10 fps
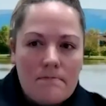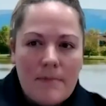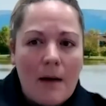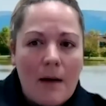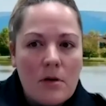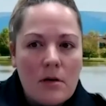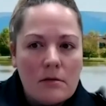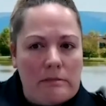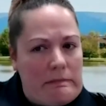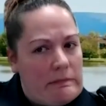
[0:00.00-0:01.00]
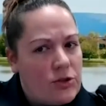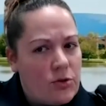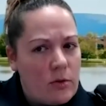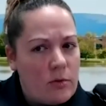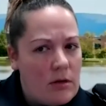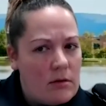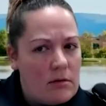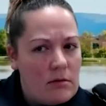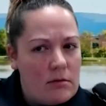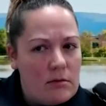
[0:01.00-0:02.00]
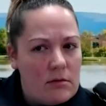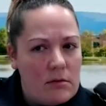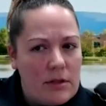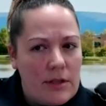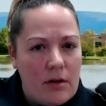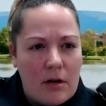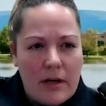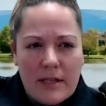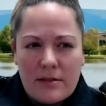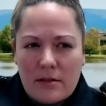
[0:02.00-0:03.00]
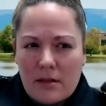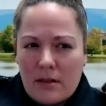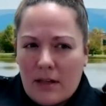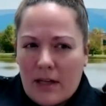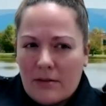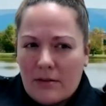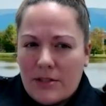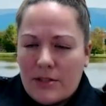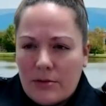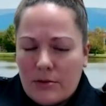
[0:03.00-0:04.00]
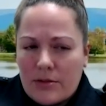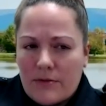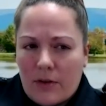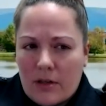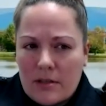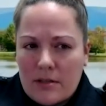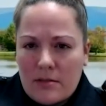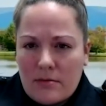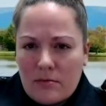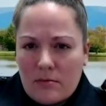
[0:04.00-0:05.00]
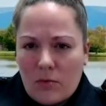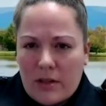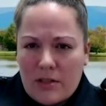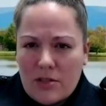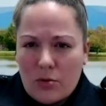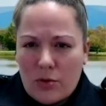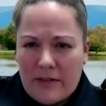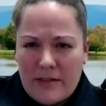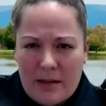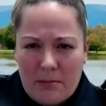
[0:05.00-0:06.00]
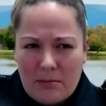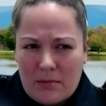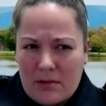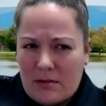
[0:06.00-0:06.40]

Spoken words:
I'm not sure what RAs are allowed to do as far as what the school gives them